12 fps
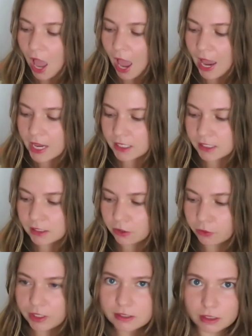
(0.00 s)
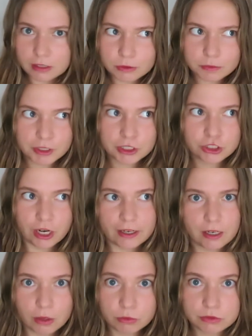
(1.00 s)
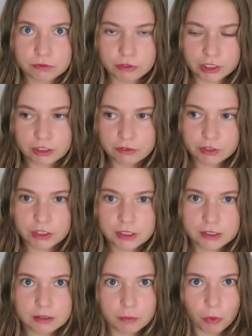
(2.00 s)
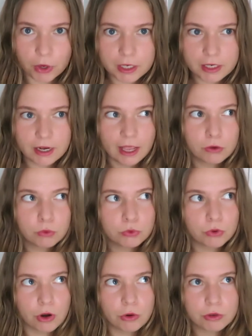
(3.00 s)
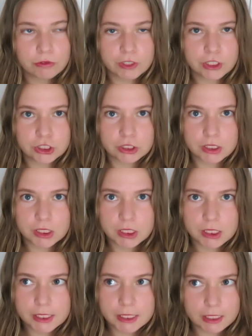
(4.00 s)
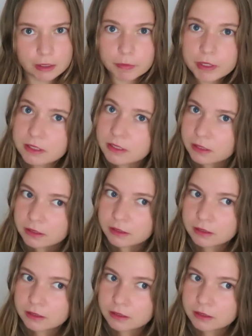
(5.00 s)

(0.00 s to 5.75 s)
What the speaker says: And when I saw that it was made in China, I was very, very disappointed, and I don't know if I should keep it